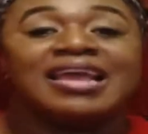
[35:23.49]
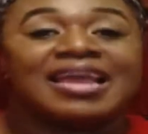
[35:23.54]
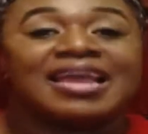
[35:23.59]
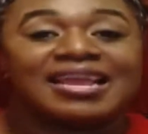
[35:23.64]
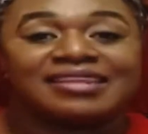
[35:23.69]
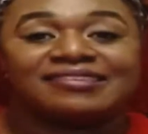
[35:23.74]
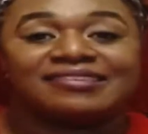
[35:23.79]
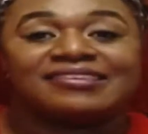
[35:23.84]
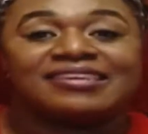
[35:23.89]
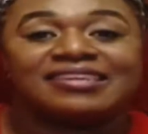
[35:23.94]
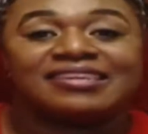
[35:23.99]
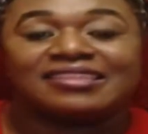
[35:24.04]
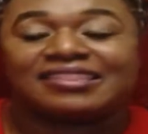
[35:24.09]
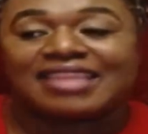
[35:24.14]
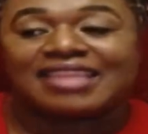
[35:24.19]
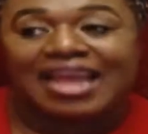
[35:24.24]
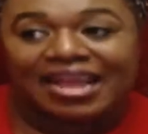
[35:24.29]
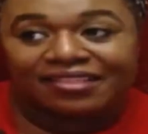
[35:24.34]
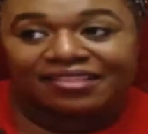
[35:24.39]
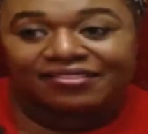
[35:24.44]
And see,
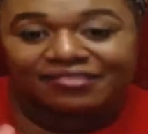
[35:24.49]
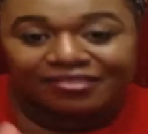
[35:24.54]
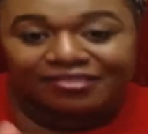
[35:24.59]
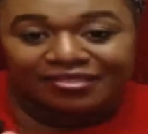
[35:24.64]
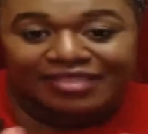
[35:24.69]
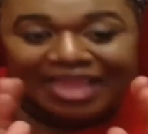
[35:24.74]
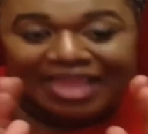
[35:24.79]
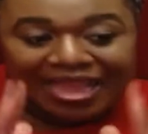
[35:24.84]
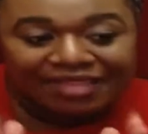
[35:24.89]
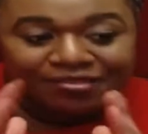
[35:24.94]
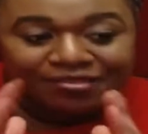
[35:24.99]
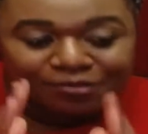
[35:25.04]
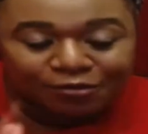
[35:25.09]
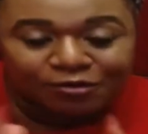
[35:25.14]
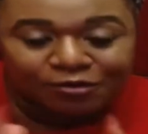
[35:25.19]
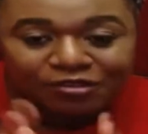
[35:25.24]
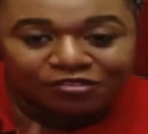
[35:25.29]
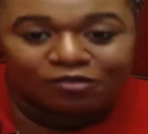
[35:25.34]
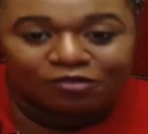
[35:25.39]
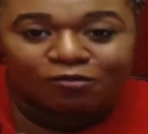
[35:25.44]
that's the
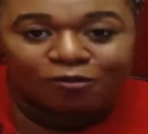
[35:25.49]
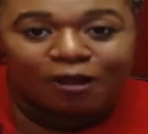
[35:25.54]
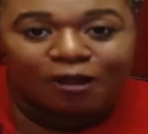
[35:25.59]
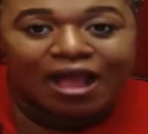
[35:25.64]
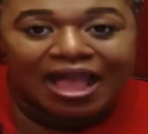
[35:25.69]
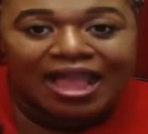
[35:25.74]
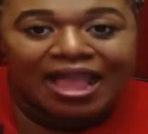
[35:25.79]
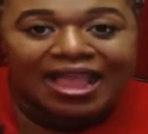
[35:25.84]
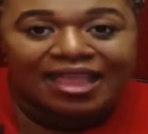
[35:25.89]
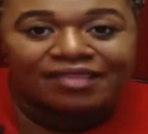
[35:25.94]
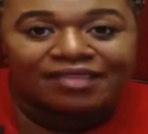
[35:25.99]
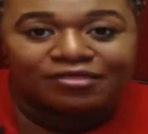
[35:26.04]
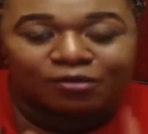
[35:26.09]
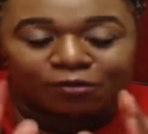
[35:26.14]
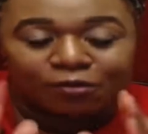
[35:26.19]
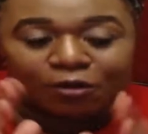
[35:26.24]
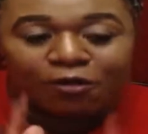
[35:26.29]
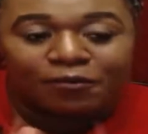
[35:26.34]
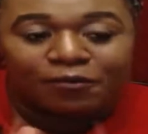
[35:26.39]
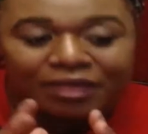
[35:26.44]
reason why the
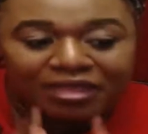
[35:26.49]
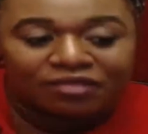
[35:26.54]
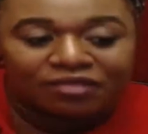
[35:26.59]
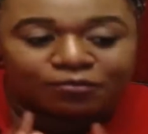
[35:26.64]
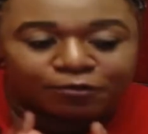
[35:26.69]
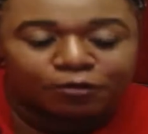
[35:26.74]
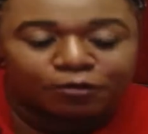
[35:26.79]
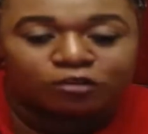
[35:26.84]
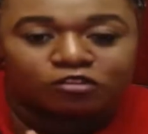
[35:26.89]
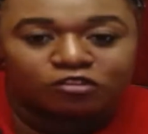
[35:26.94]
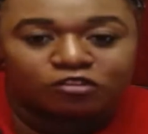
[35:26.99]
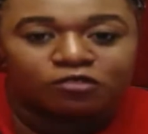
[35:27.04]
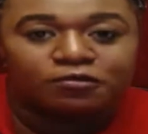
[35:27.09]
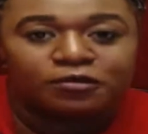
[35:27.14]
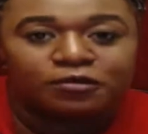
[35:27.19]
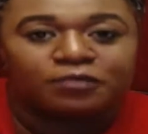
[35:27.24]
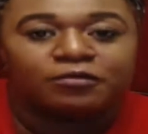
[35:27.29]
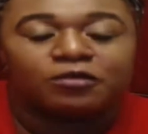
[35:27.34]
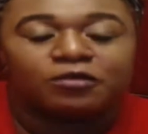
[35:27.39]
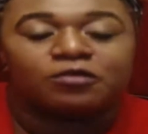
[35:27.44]
Romance Booktube
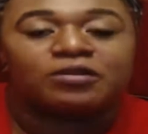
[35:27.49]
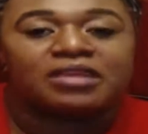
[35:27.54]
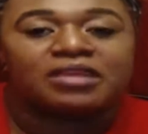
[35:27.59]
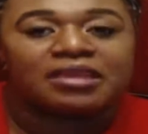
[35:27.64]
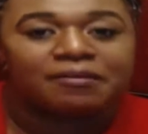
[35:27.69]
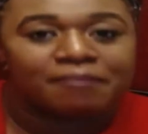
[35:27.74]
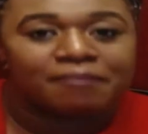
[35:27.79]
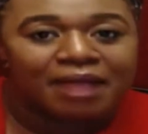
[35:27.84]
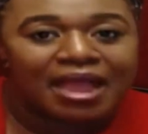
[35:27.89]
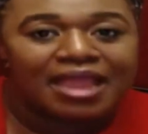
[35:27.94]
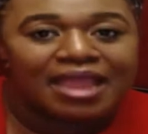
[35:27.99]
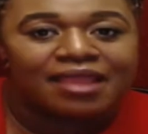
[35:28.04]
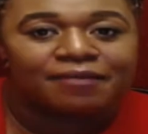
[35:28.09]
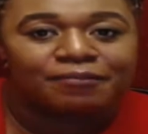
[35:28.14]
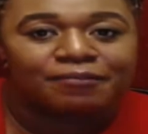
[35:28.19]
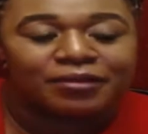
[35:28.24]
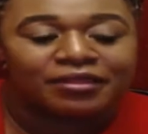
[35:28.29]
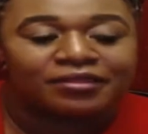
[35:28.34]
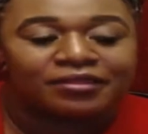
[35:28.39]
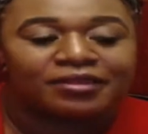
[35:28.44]
community, in my
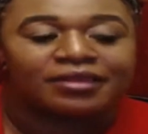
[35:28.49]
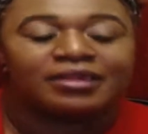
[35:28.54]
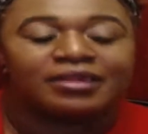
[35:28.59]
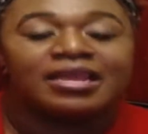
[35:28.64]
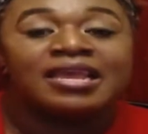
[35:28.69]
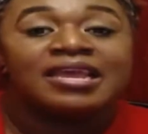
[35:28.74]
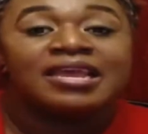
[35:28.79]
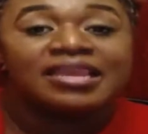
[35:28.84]
opinion,